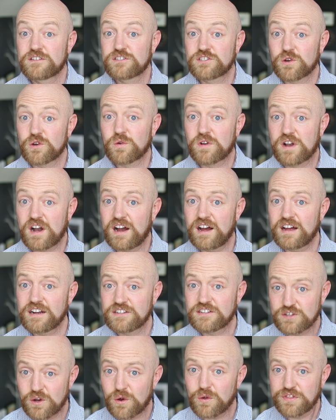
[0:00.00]
So
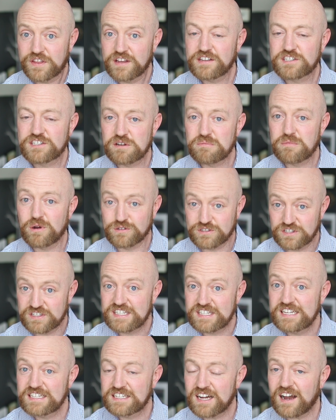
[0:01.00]
God told things to
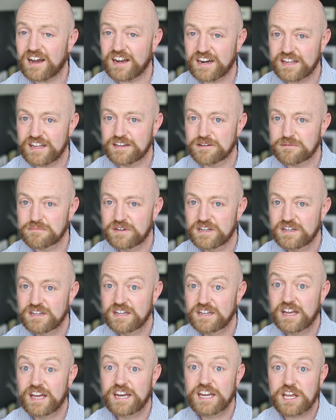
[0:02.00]
Moses. He taught him
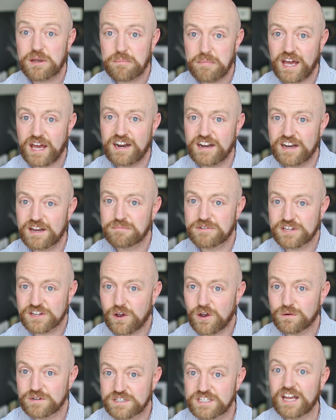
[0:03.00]
and he commanded him to
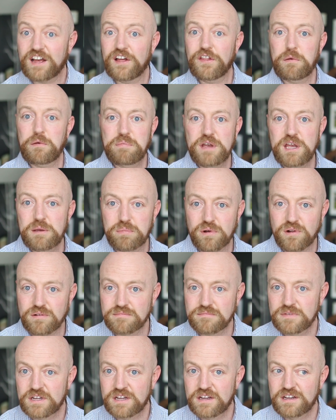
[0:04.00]
go tell the people.
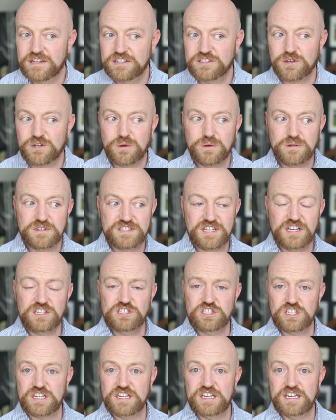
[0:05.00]
So
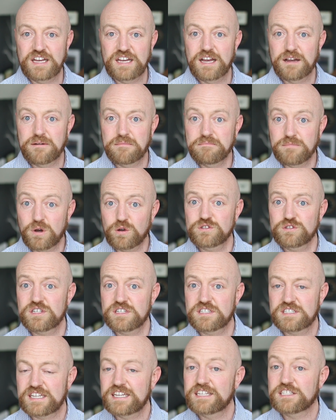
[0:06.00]
essentially,
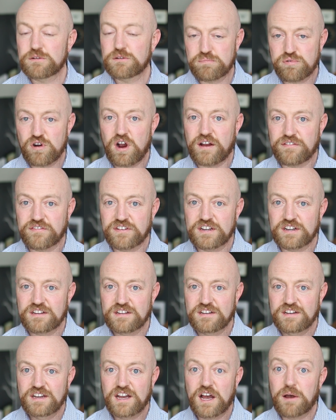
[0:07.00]
Moses is a prophet,
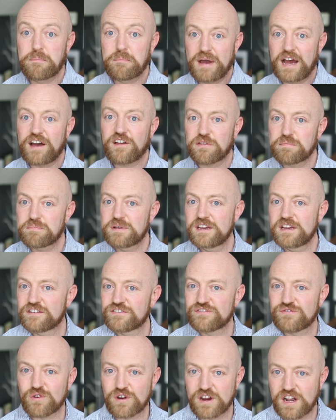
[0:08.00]
a mouthpiece
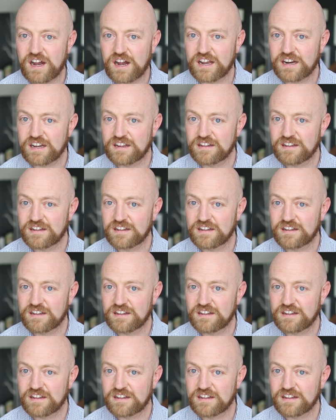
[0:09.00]
for God.